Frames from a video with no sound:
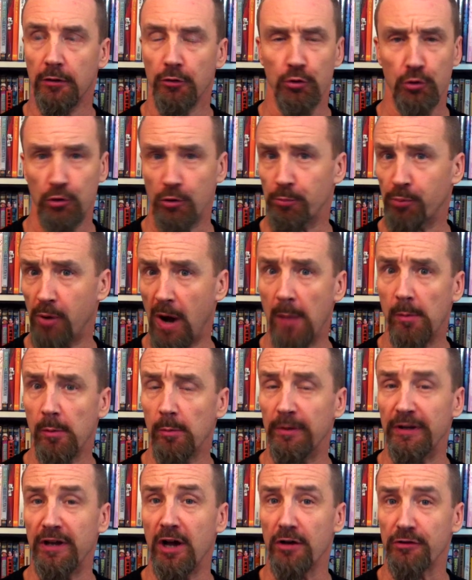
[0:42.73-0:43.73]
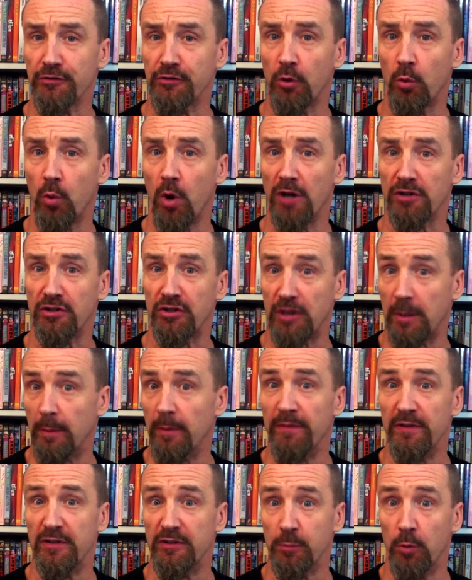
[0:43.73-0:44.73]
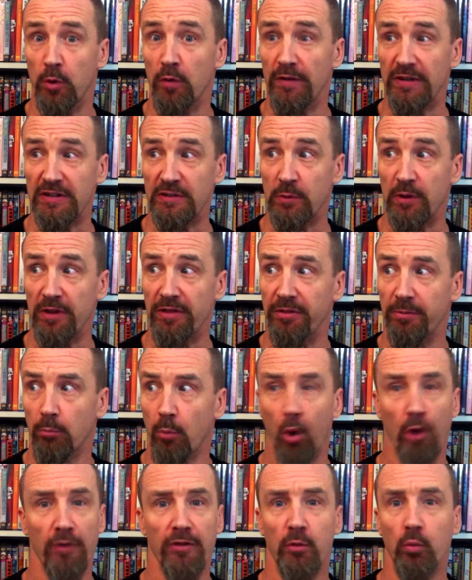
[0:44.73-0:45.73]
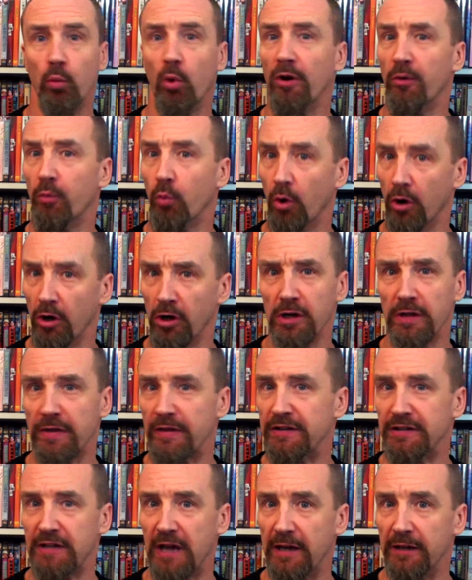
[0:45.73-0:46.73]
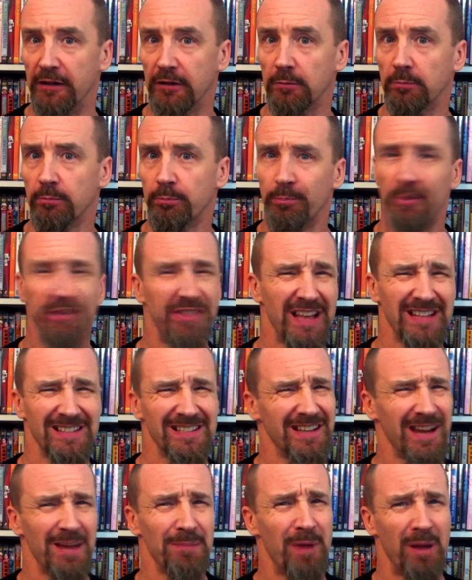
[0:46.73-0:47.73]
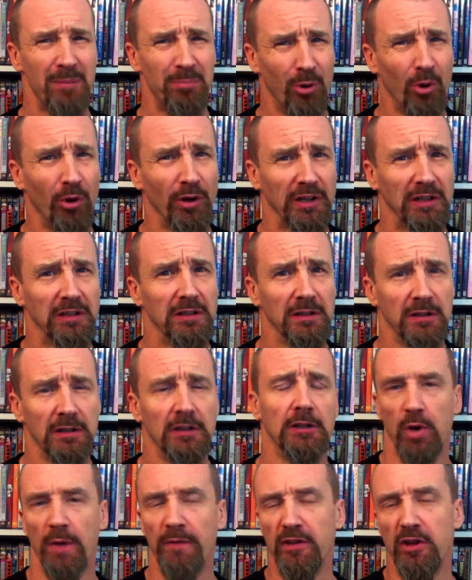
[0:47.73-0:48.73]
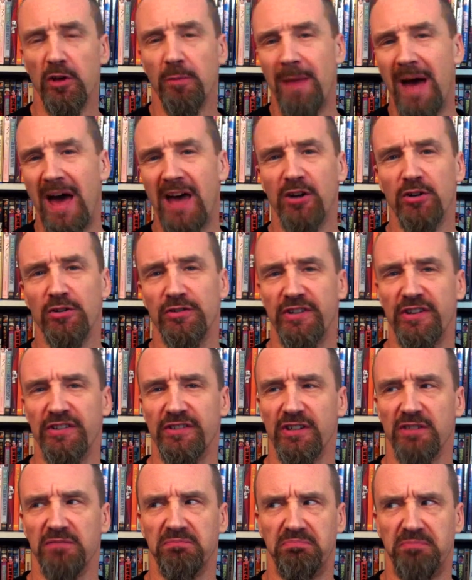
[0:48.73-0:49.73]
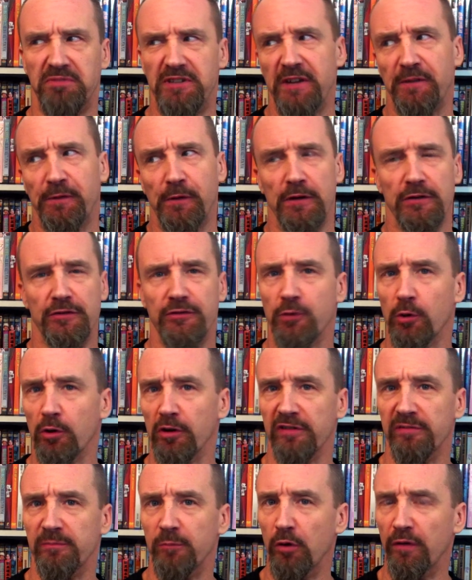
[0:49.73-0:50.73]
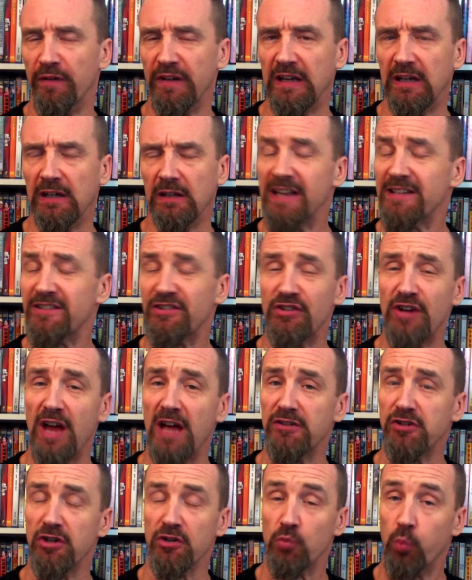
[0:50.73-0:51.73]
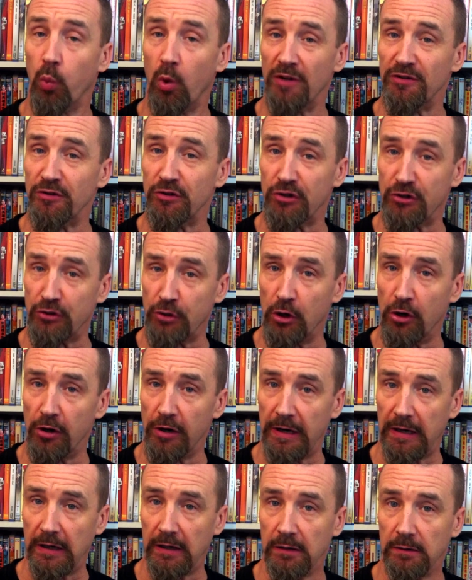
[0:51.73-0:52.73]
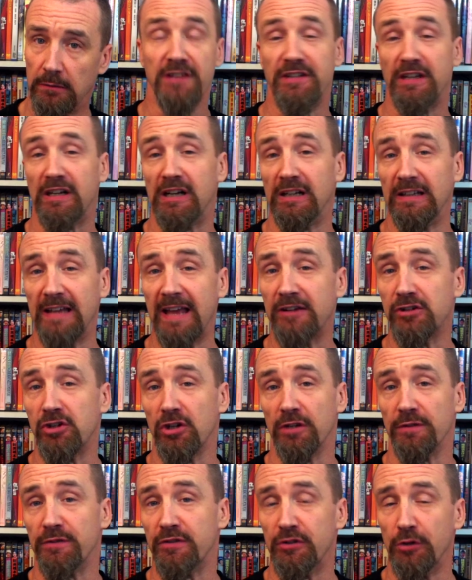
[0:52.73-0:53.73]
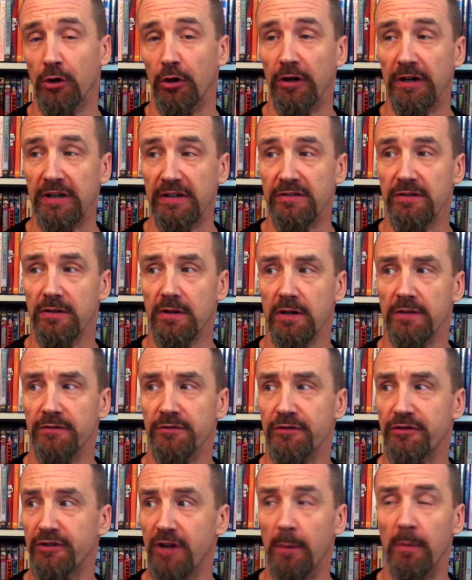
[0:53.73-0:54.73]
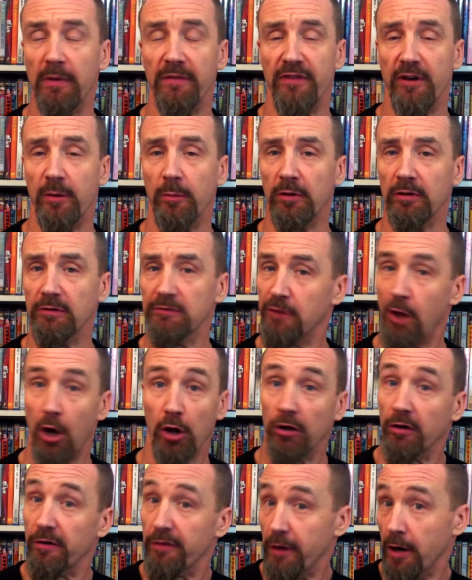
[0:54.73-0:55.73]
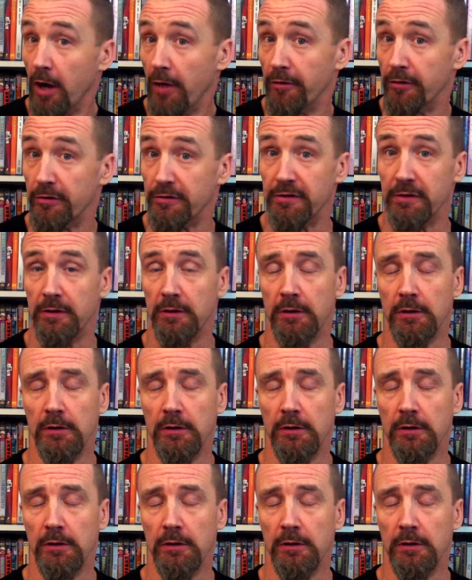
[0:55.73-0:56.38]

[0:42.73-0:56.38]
You should probably also watch some of his movies with more than one word in the title, but that's not my point. Trivial Matters is a different sort of movie. It's not just one story. It's a collection of stories, and some of them are longer than others.